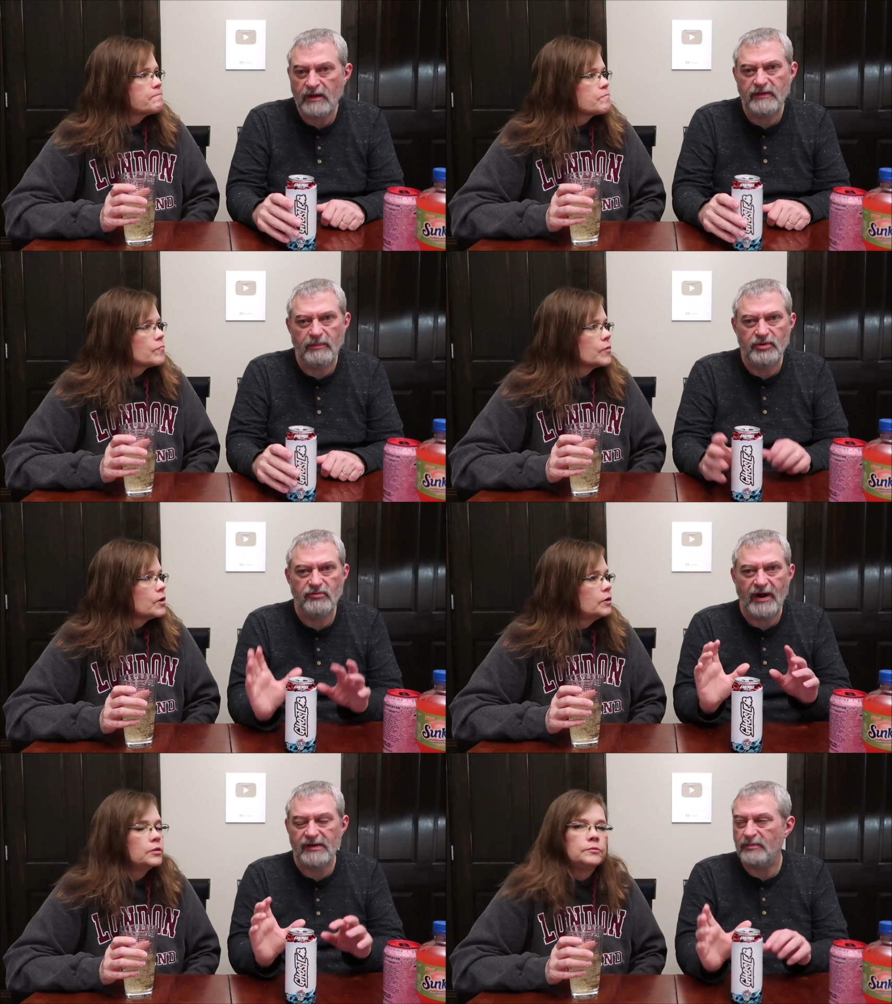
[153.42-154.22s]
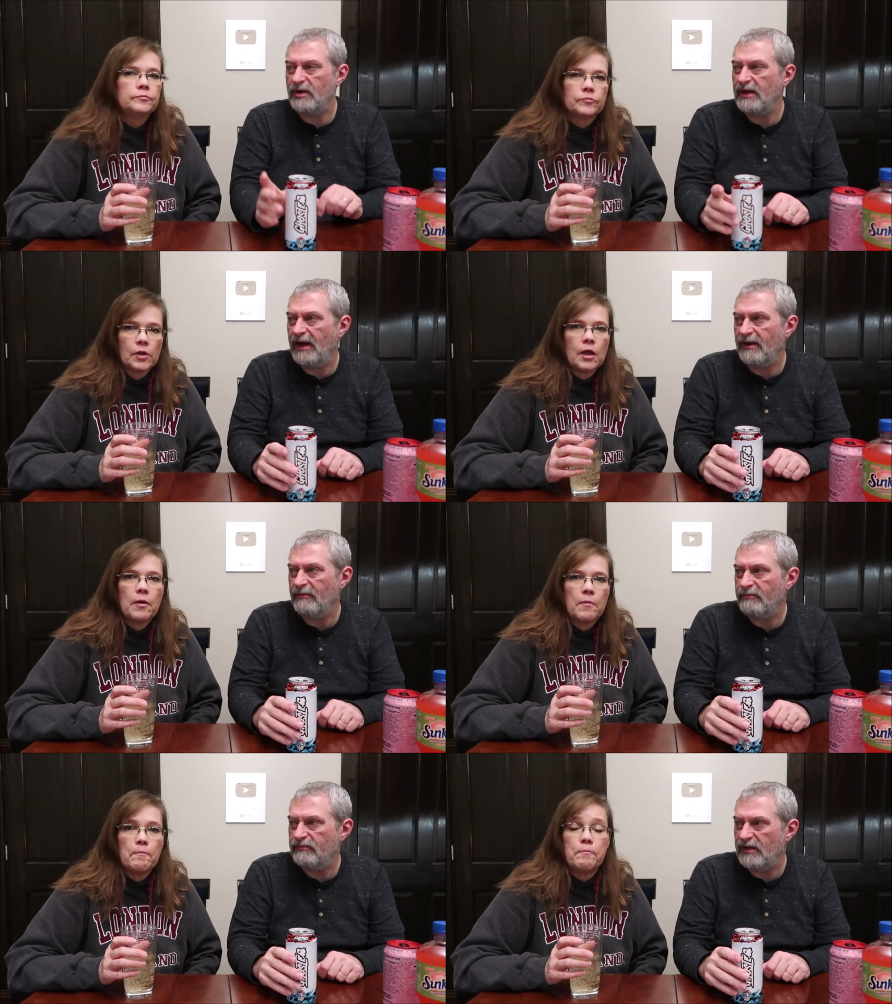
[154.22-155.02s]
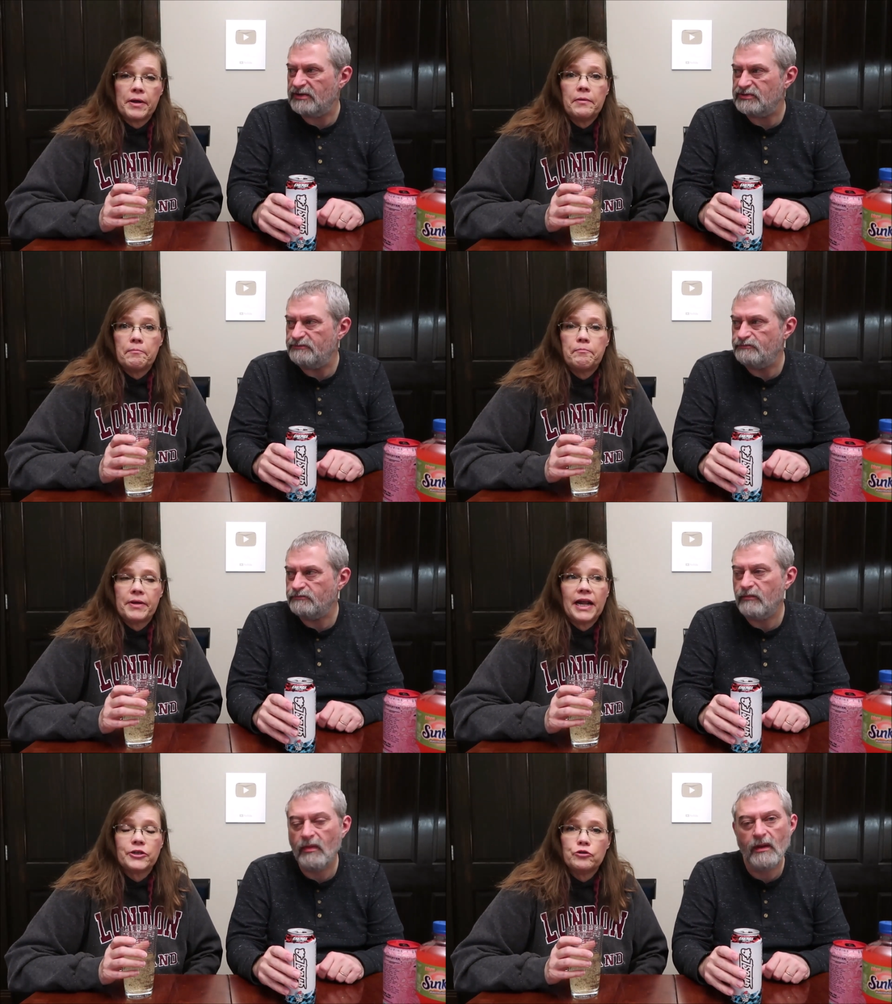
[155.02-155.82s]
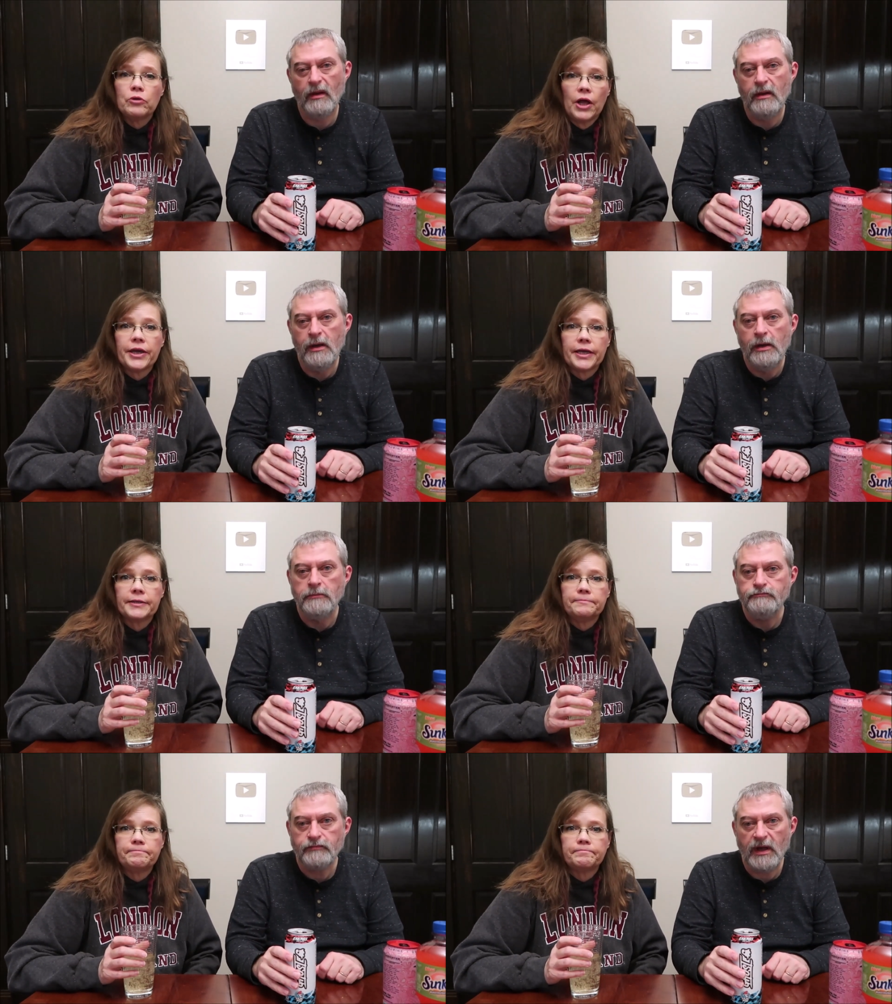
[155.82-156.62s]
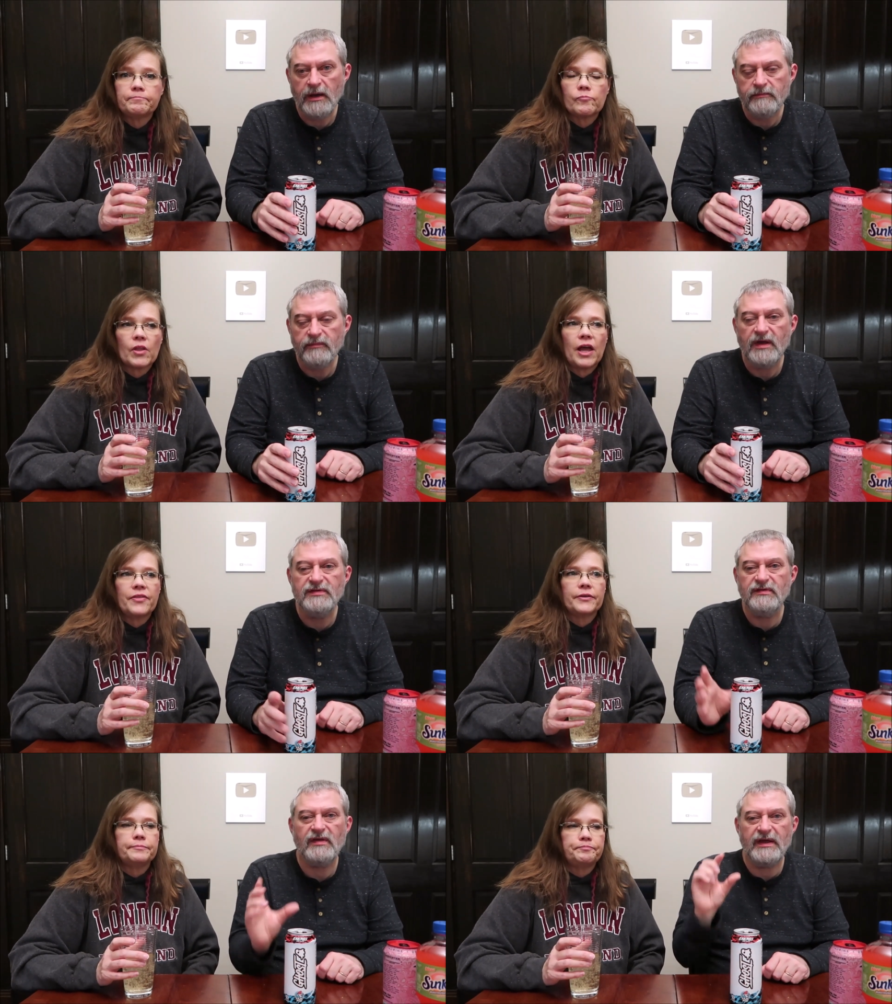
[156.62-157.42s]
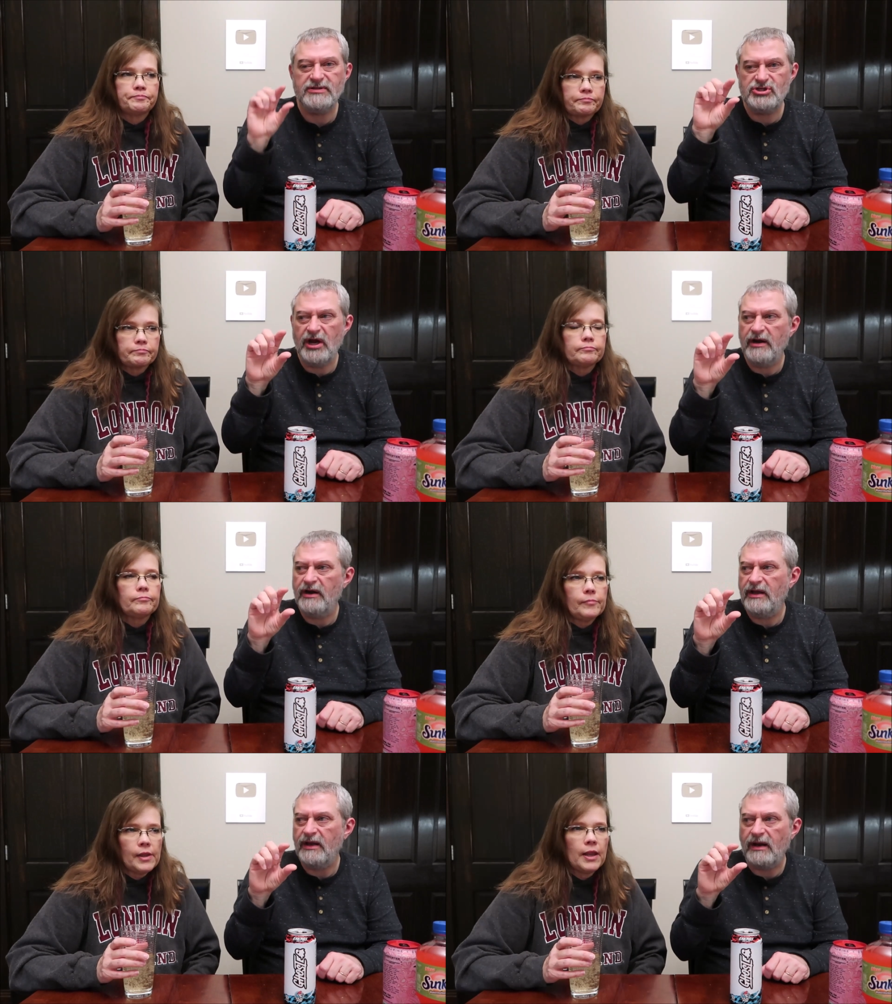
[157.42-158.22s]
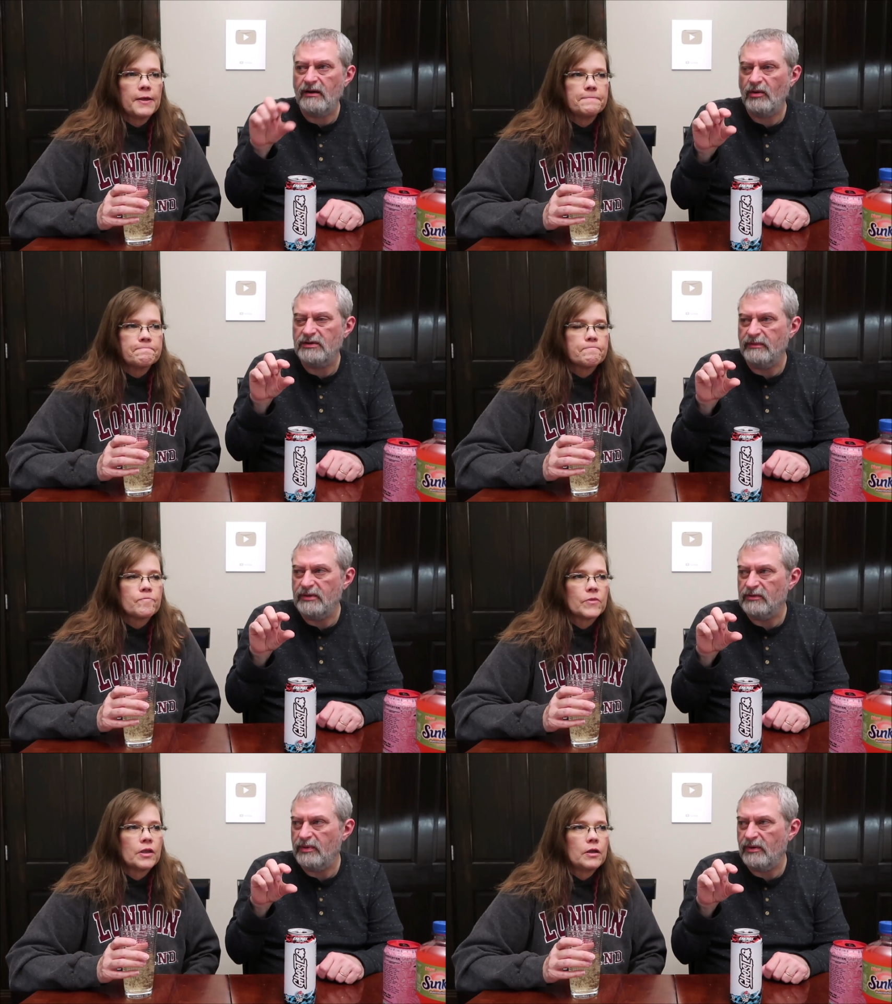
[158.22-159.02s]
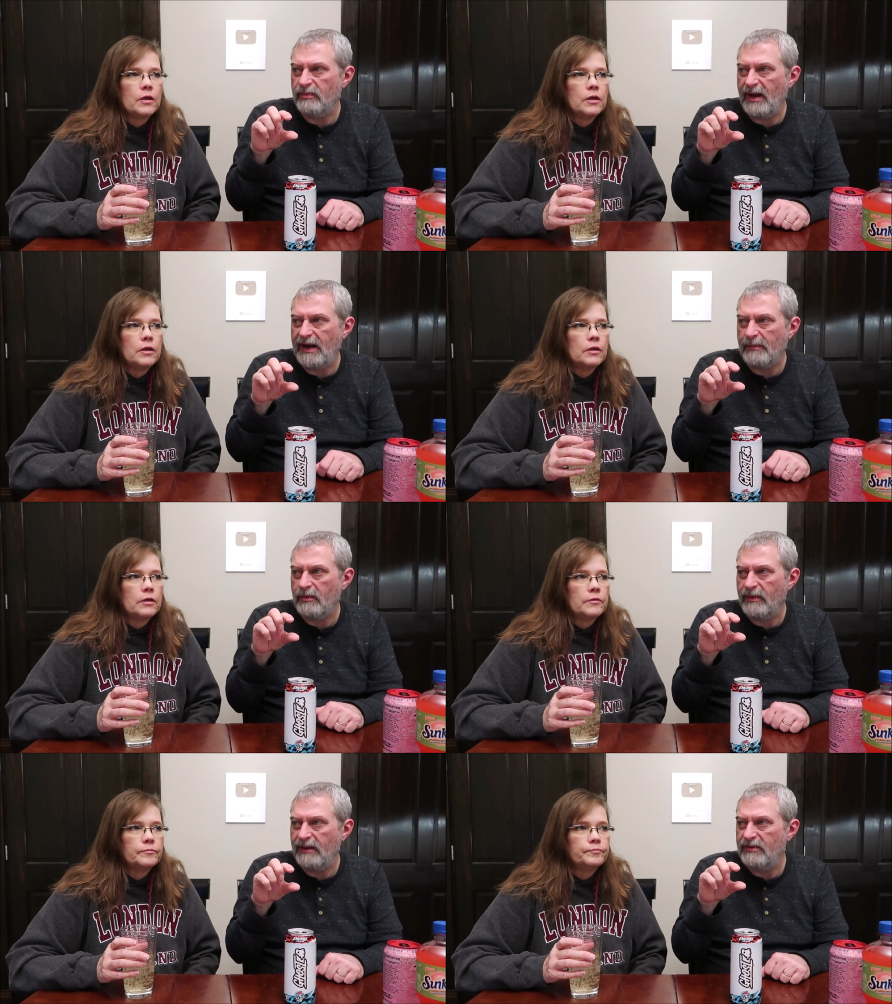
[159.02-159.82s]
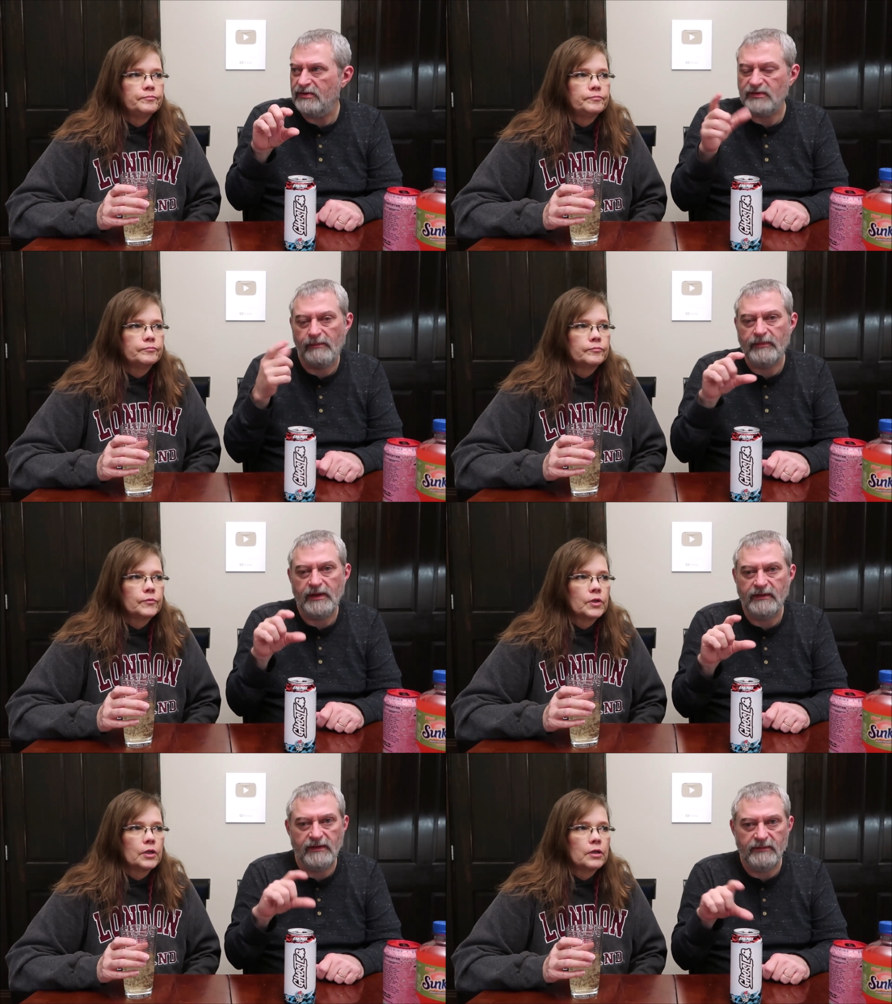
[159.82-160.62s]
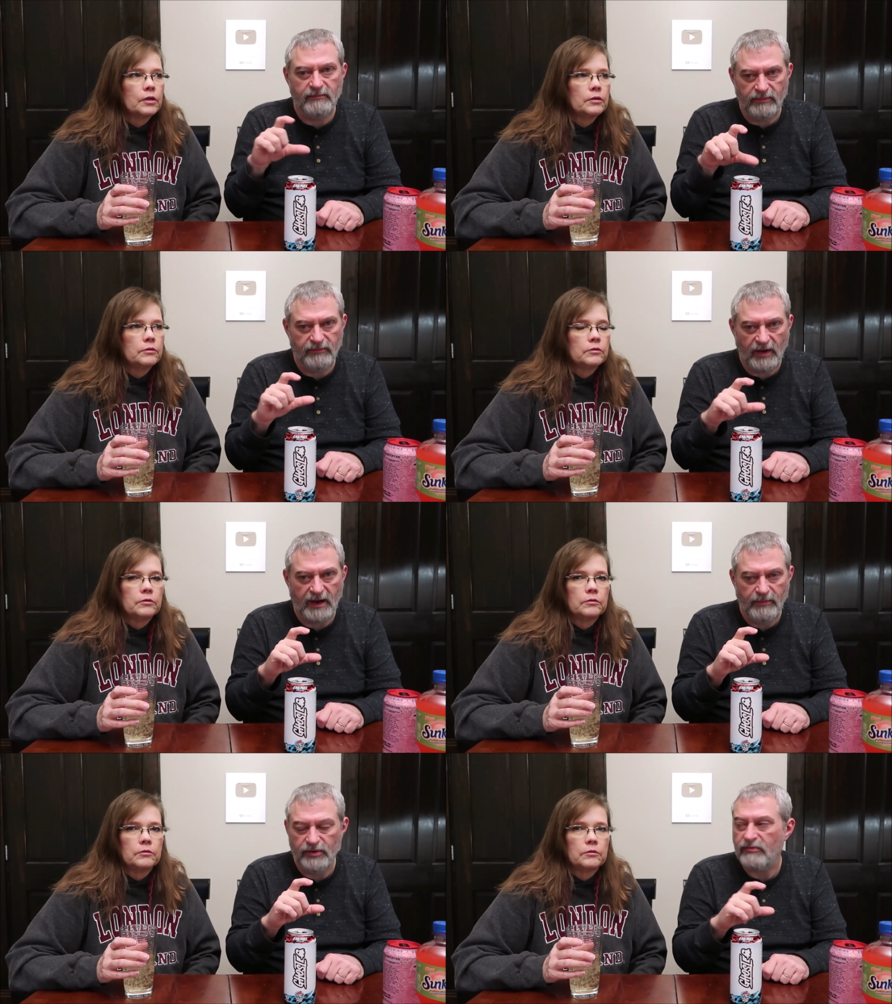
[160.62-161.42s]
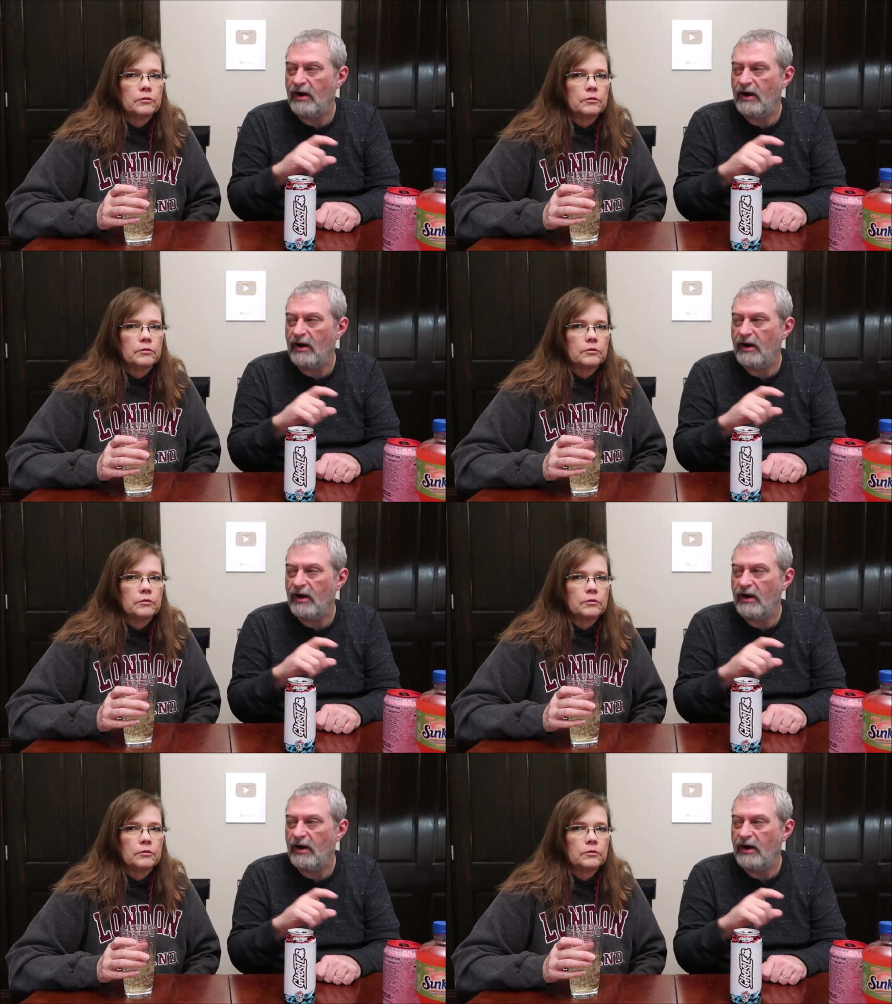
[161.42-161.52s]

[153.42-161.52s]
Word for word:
Speaker 1: Like the blue raspberry kind of. Section. But
Speaker 2: but I do like it.
Speaker 1: Yeah, because it's like cherry and I don't know what the middle part, pineapple maybe or something, and then like a blue